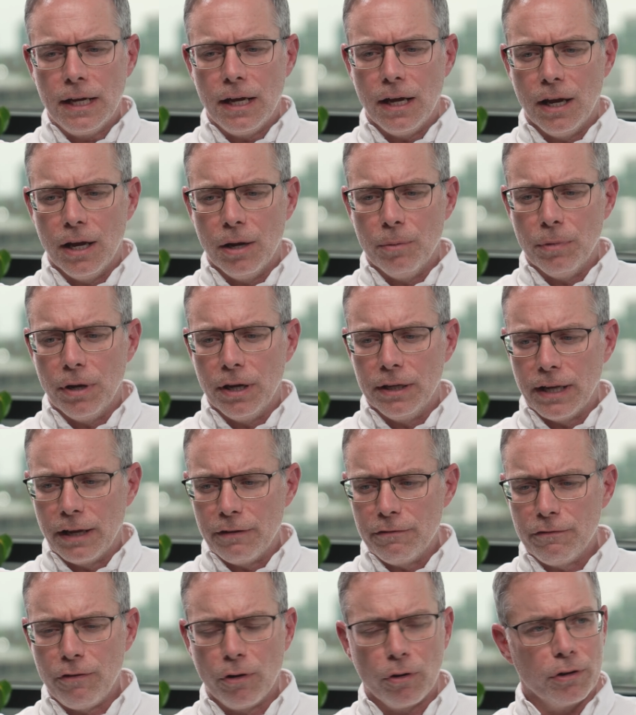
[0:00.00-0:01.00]
and they
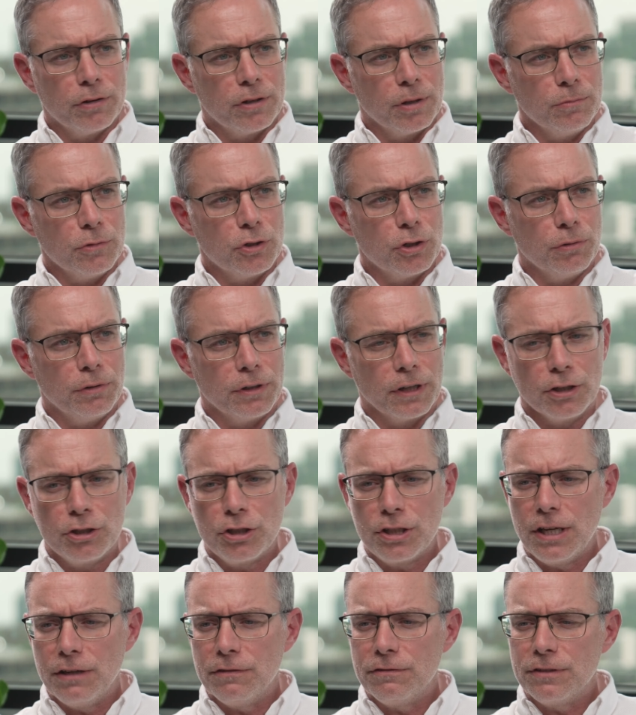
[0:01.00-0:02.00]
followed them during a
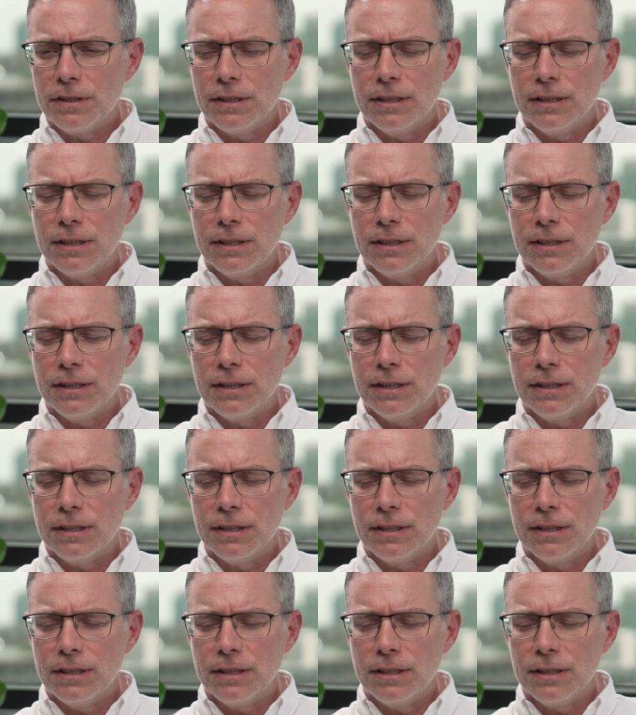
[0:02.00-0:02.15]
shift,